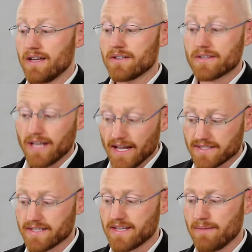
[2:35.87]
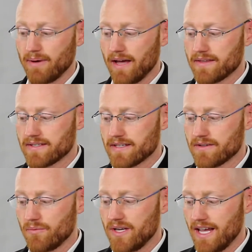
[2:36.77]
To test this
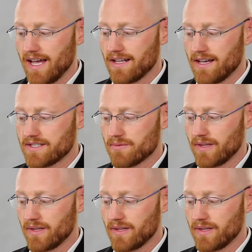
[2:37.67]
hypothesis, we analyzed